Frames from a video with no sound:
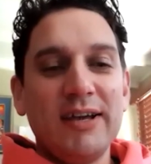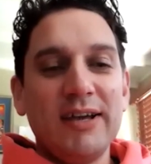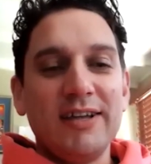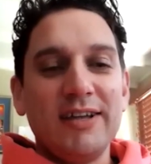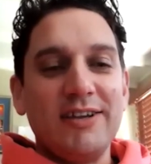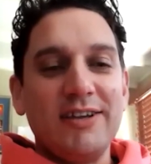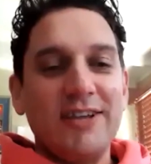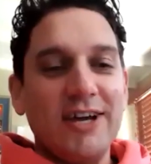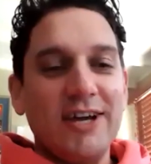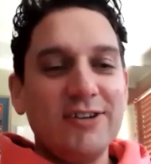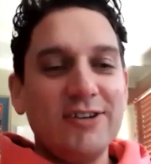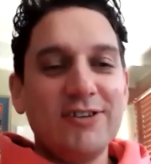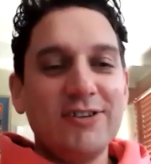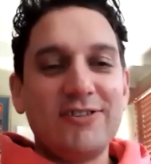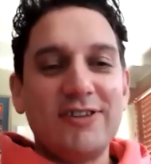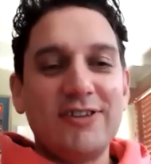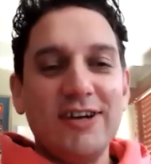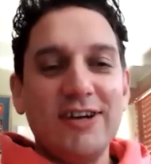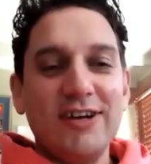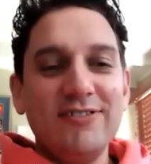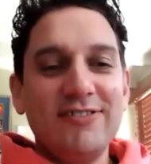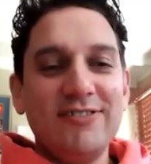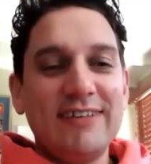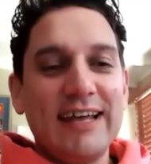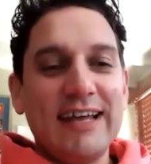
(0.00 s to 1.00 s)
Don't
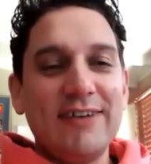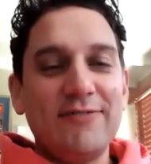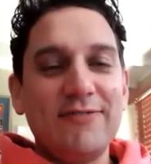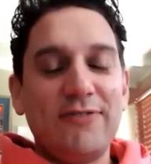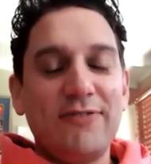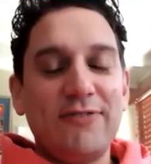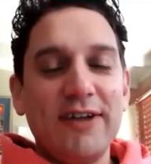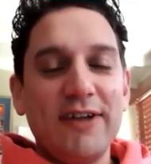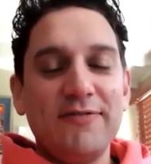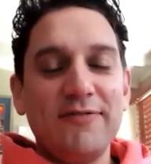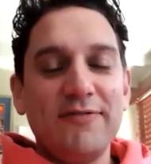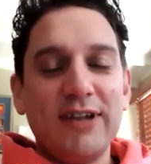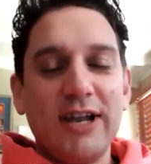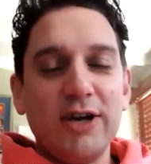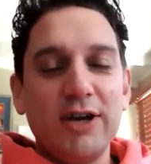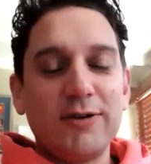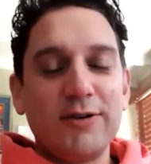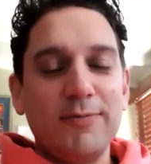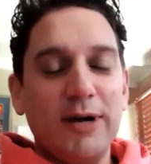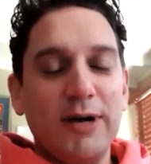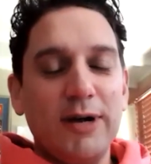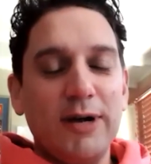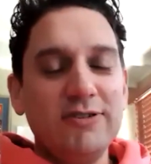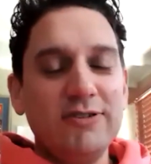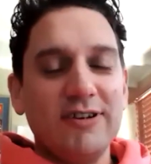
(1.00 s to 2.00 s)
stand in front of the
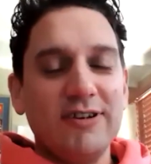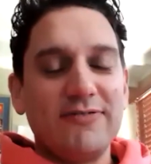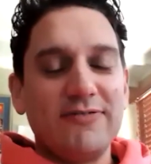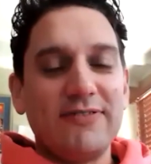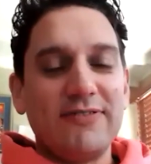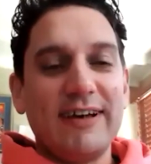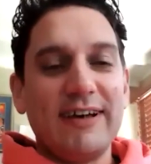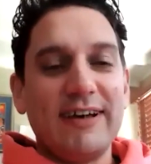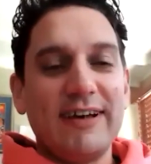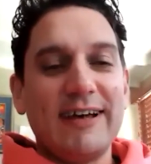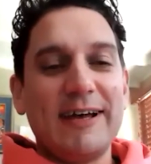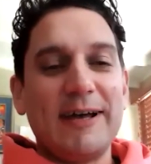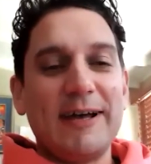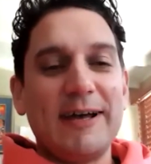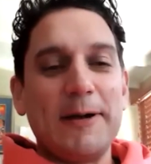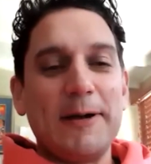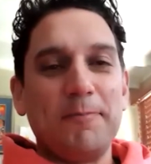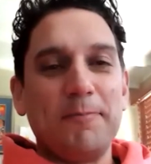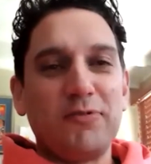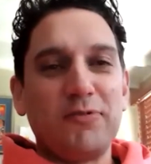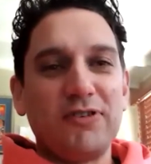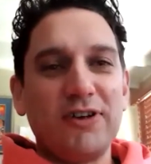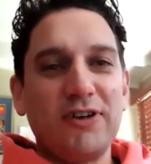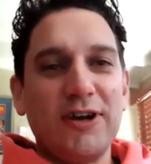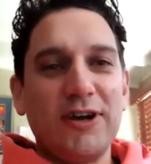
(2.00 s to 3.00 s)
locomotive.
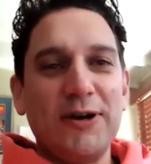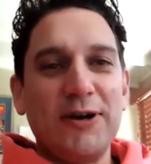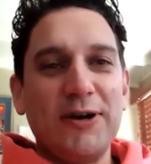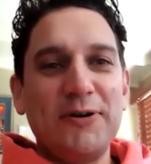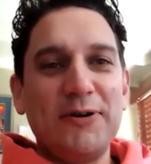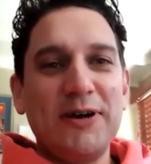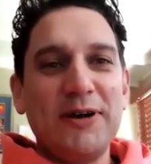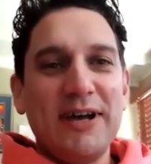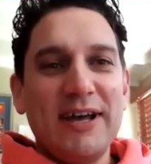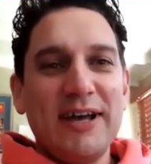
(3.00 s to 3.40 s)
So